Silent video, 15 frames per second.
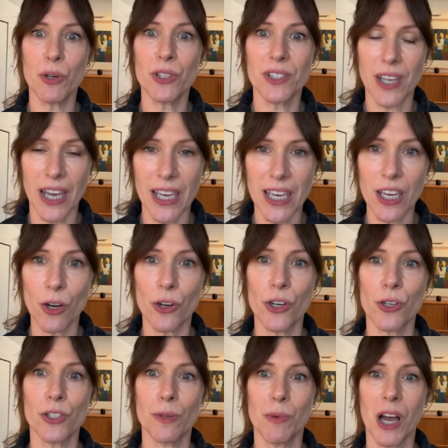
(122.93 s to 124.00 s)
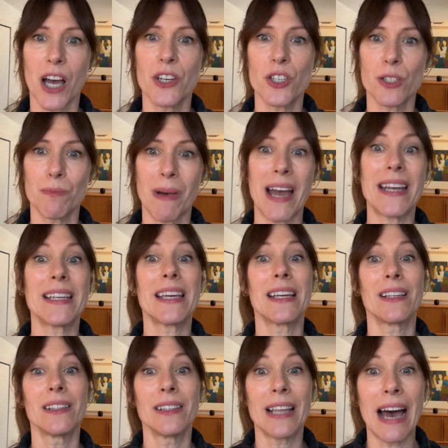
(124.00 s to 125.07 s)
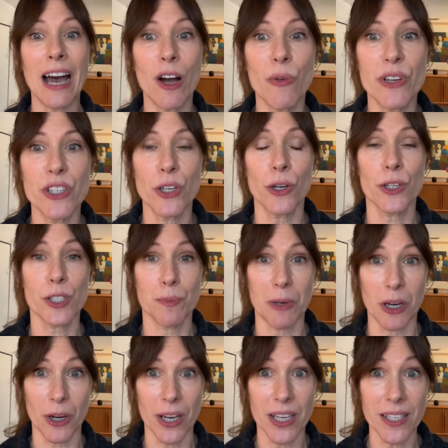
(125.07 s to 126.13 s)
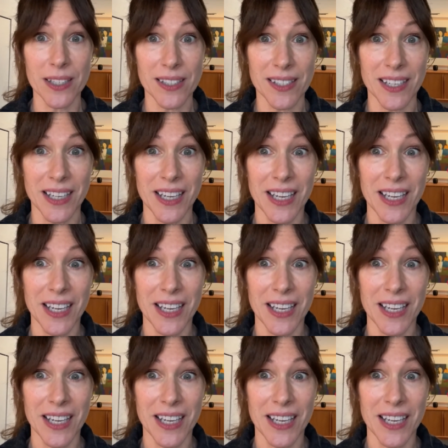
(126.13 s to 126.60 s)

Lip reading: psyche or your subconscious mind can allow into your experience,